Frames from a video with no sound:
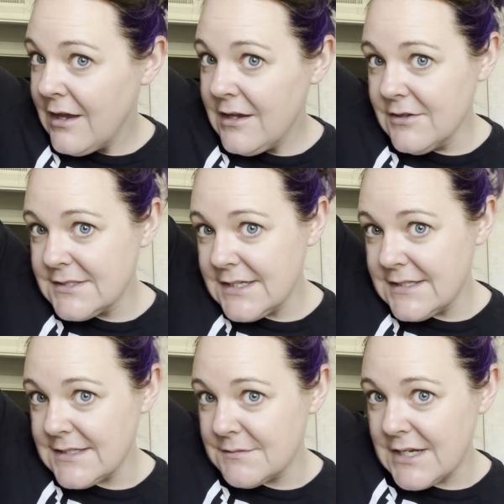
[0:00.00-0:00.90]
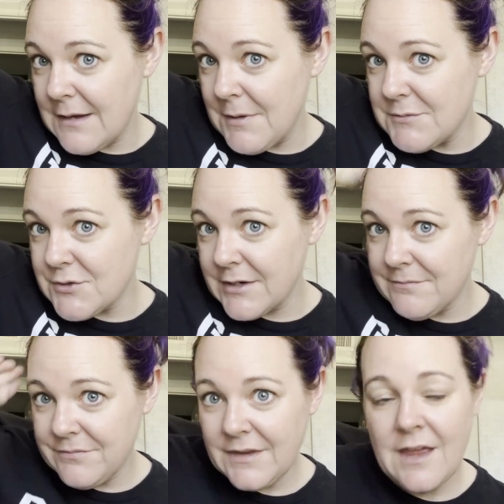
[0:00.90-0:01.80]
you'll see it sometime, I'm sure.
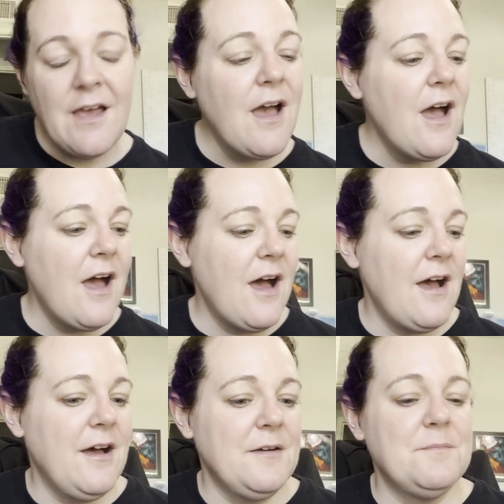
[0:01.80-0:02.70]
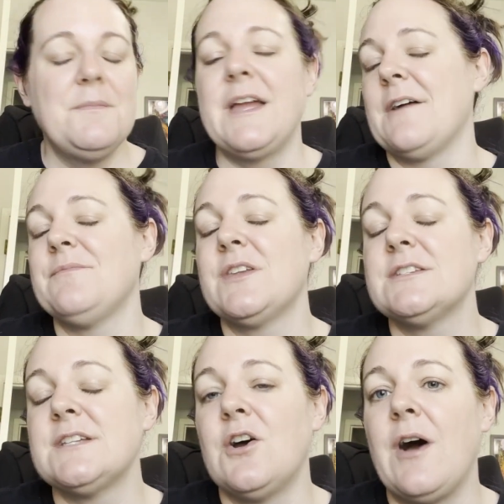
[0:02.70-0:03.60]
But yeah.
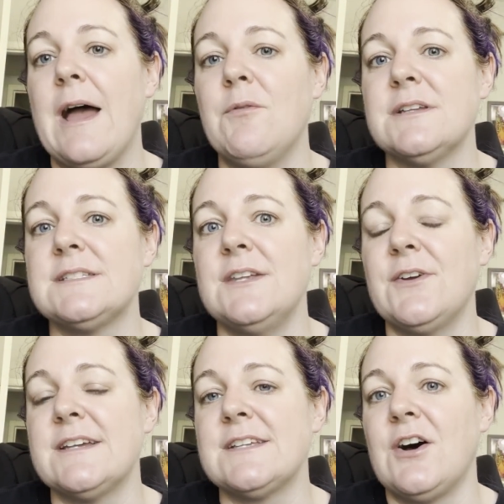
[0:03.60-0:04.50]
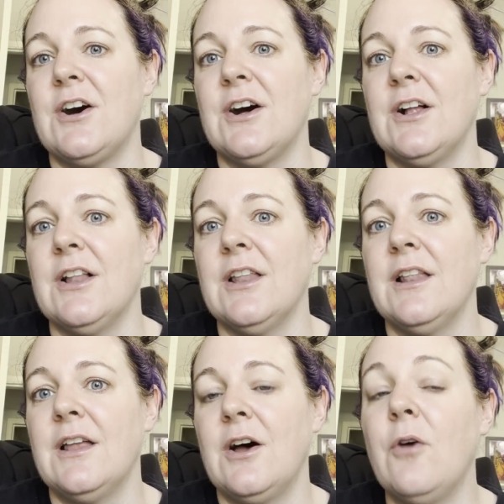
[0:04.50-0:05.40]
So I will see you guys all
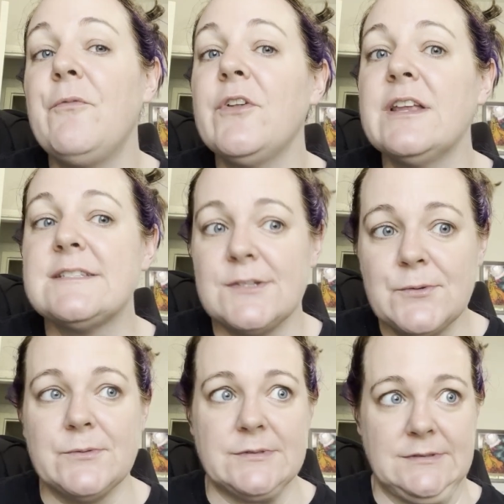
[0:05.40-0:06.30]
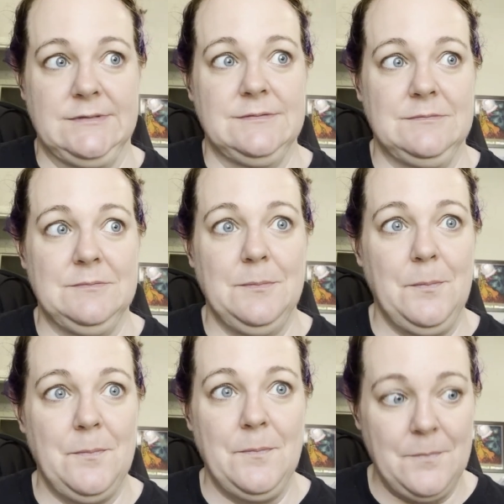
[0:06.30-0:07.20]
hopefully soon.
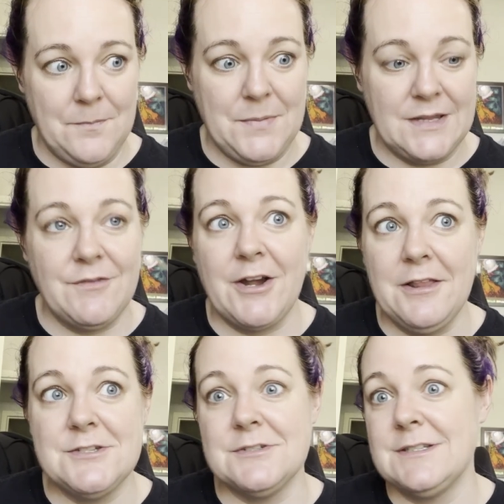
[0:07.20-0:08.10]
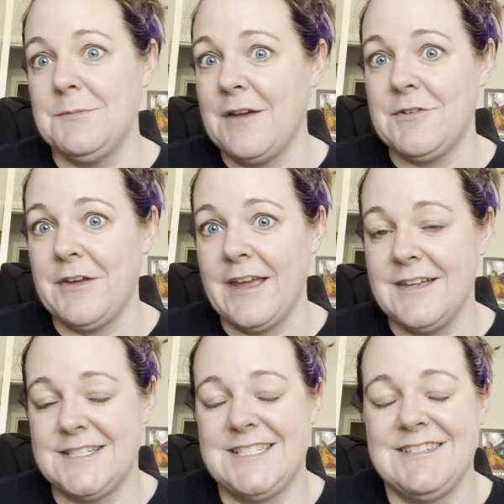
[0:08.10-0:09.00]
But at the very least, you'll see me after
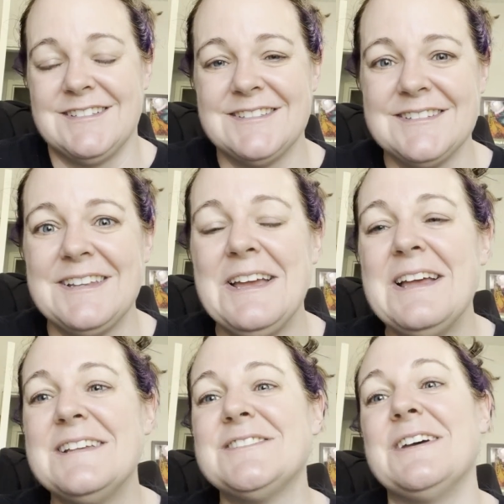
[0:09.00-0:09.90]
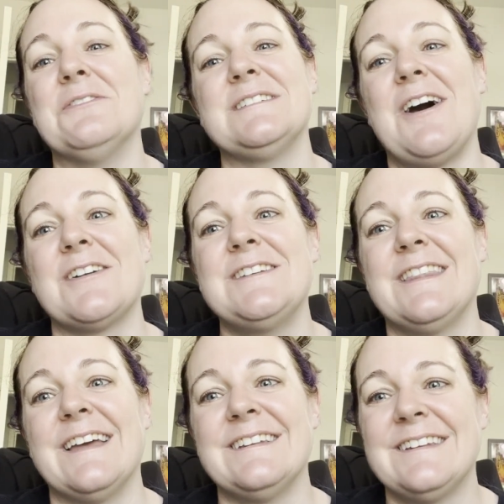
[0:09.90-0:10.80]
Vegas. So I will talk to you
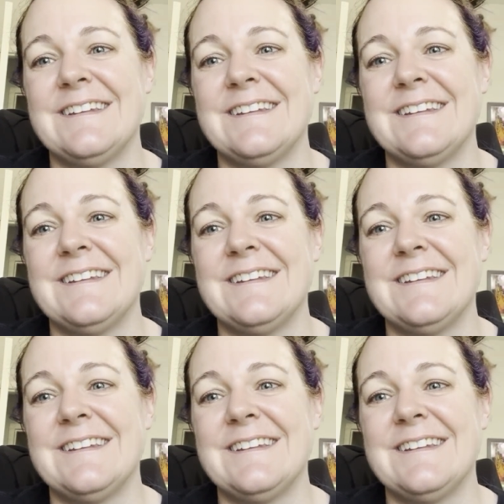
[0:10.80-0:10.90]
then.